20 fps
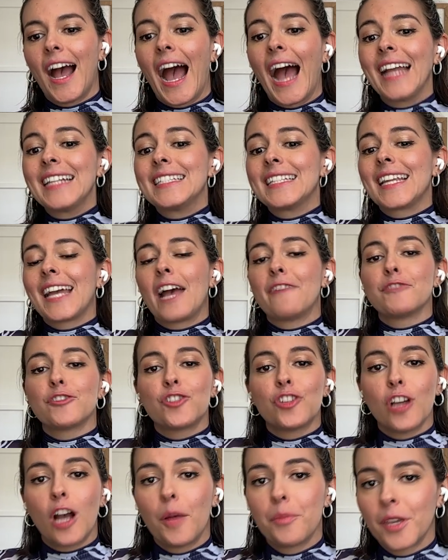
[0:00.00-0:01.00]
I didn't have a
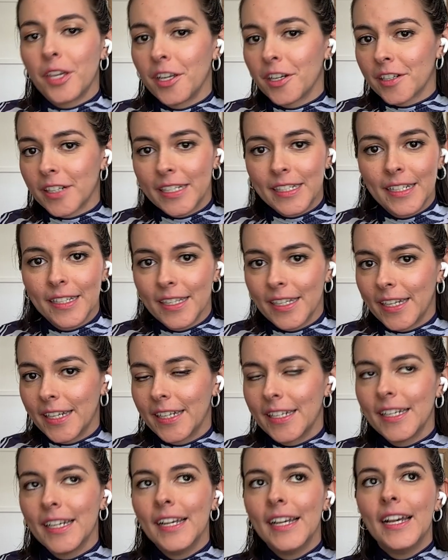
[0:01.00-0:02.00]
job here in
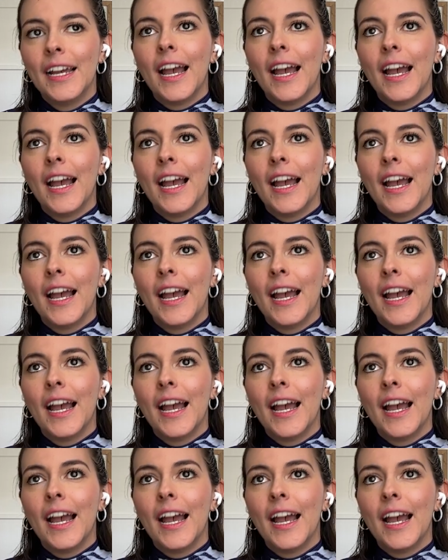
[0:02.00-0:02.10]
LA.